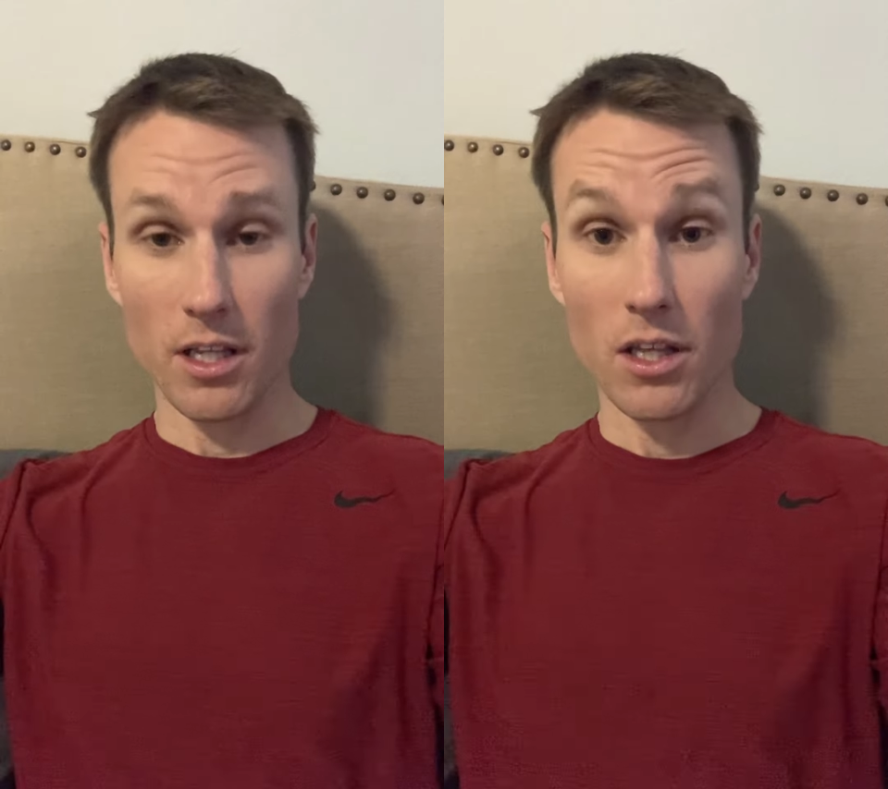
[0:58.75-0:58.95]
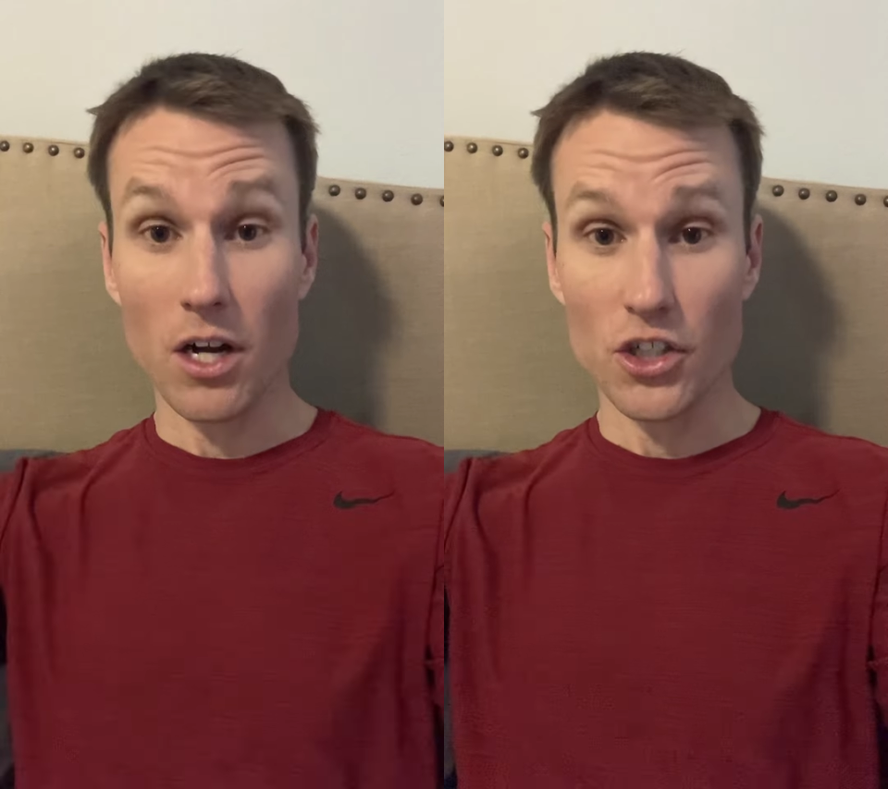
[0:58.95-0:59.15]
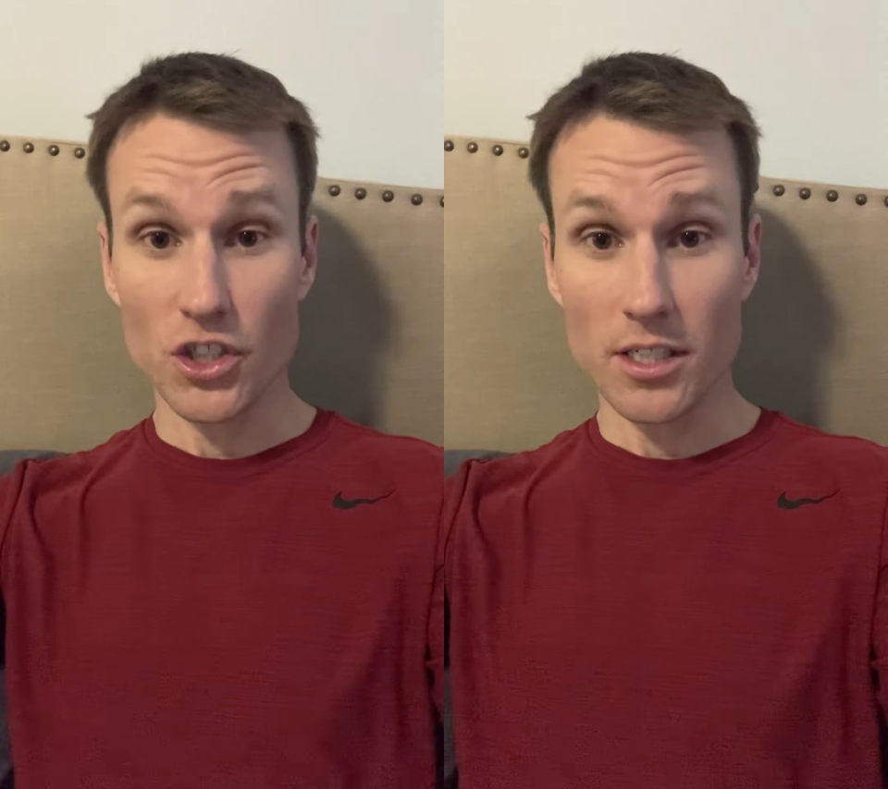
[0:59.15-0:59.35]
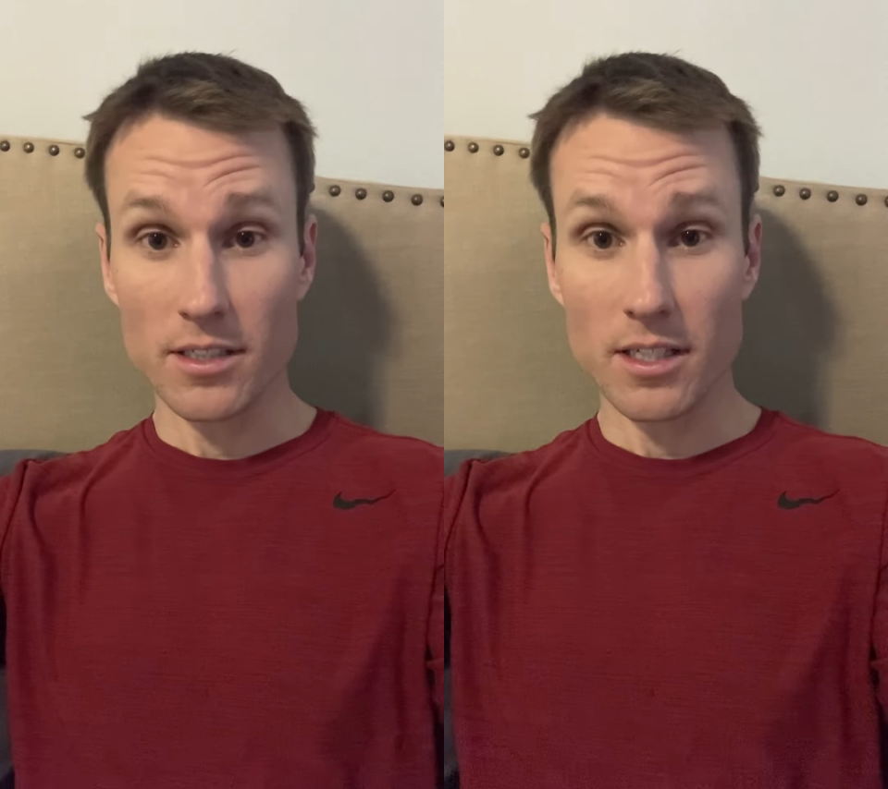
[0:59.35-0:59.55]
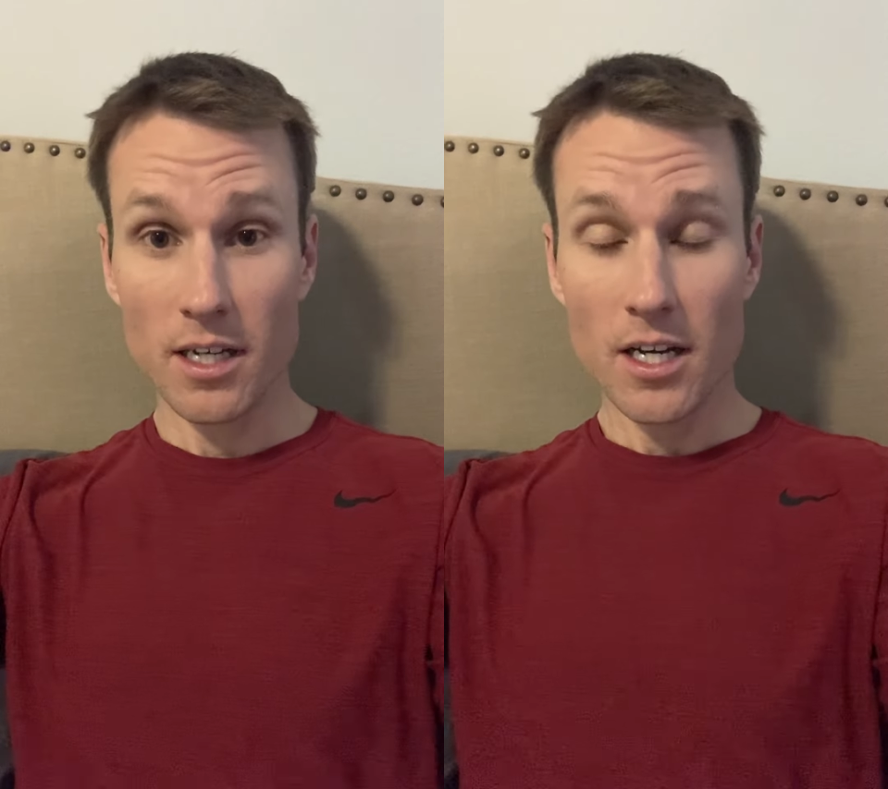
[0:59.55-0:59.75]

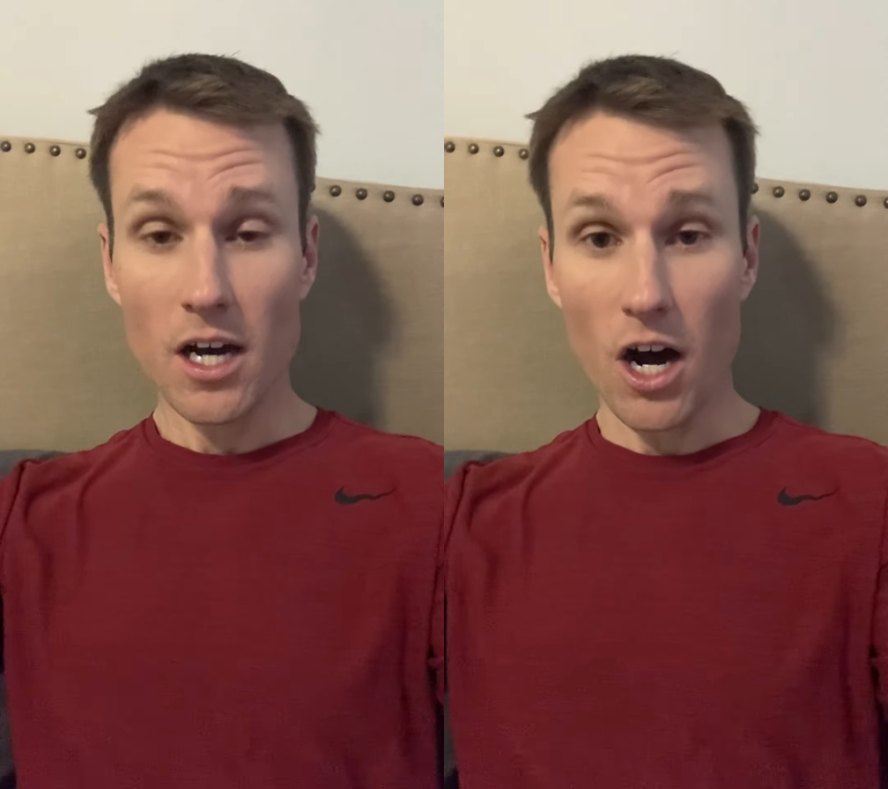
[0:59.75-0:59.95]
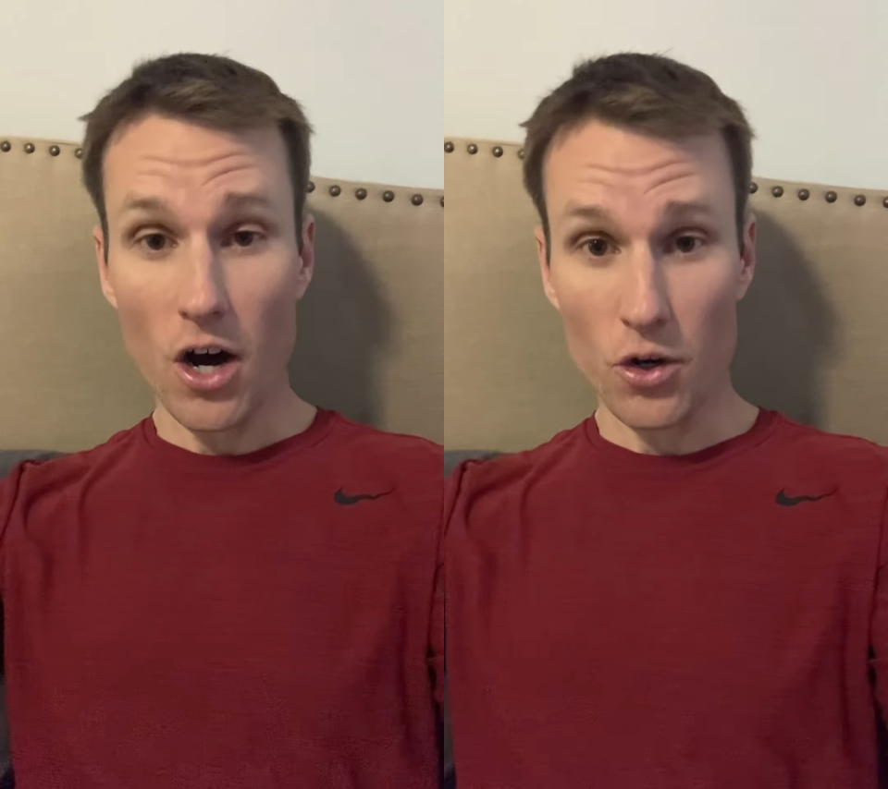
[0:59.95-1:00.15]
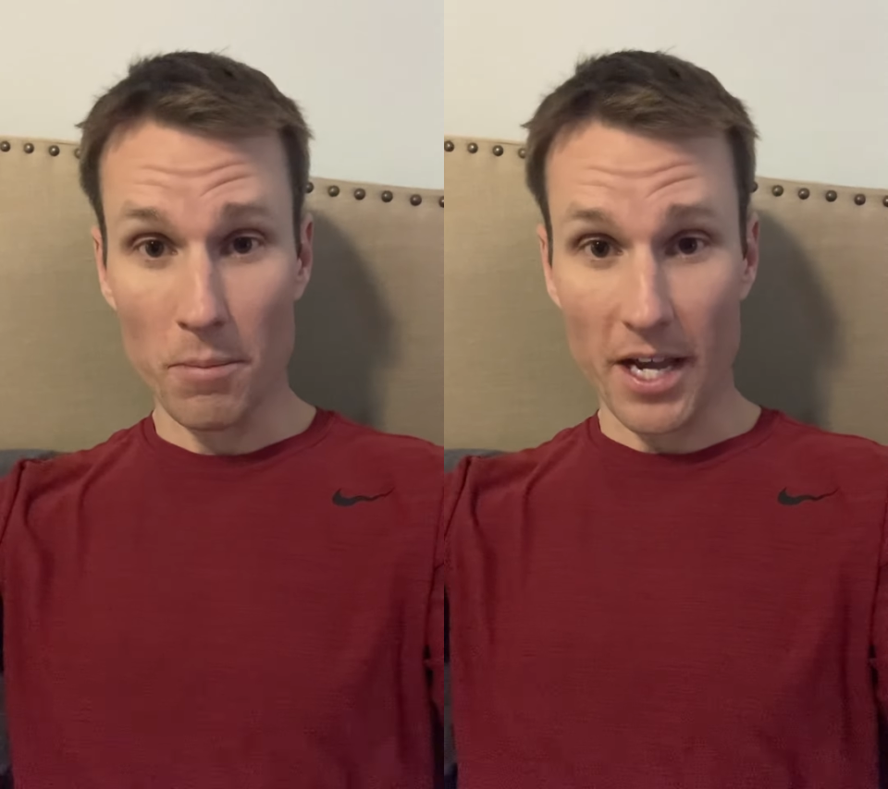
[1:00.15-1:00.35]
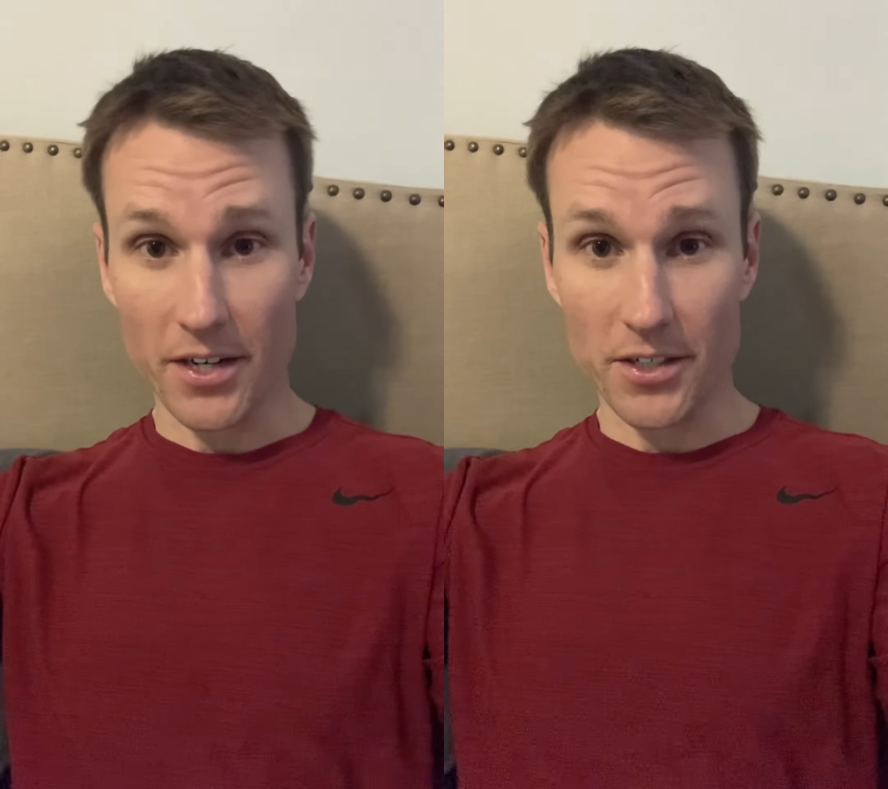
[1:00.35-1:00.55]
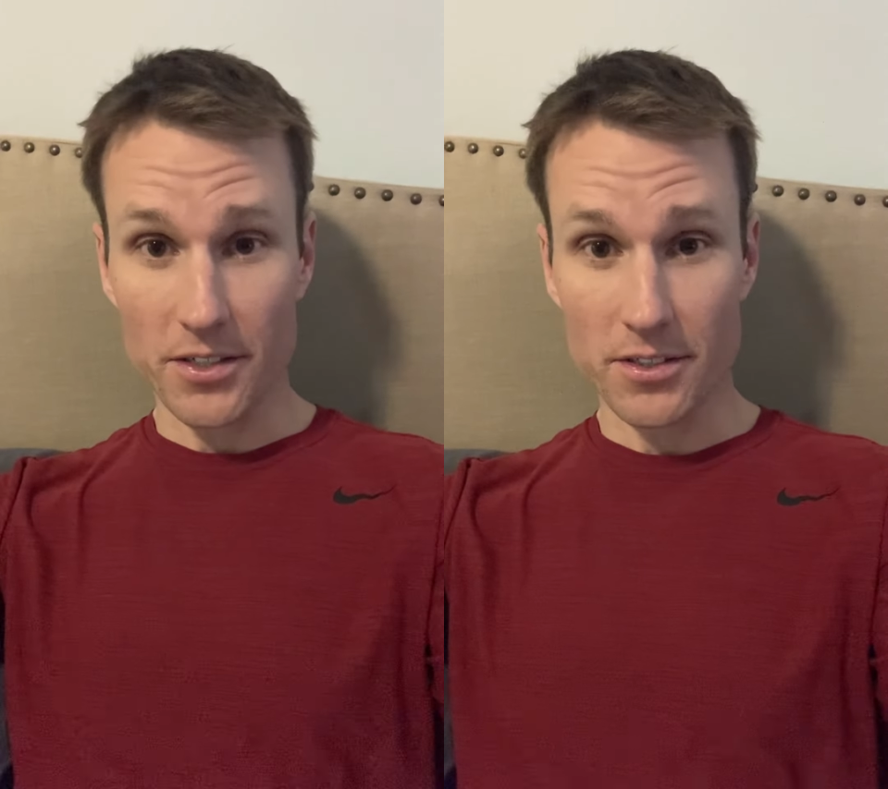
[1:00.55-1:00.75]
largest
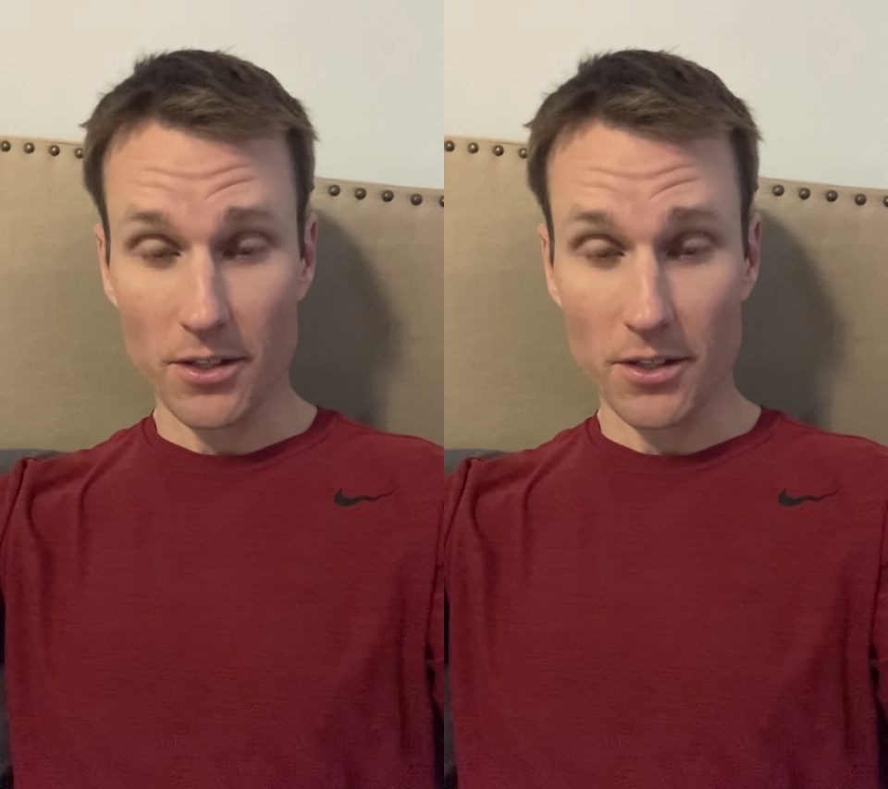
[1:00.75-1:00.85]
automakers.